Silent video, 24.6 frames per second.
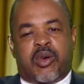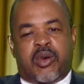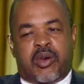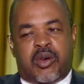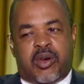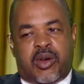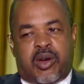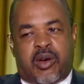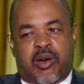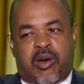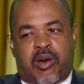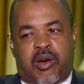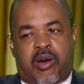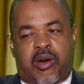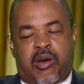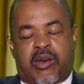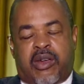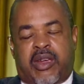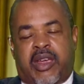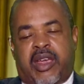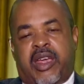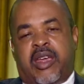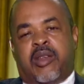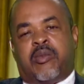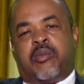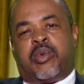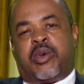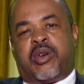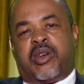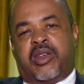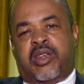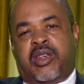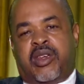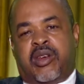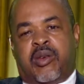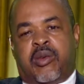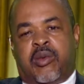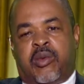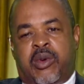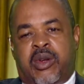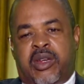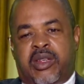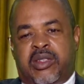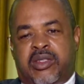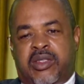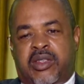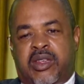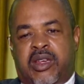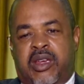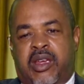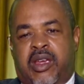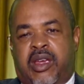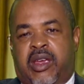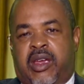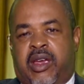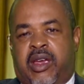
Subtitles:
protocol can put you at risk.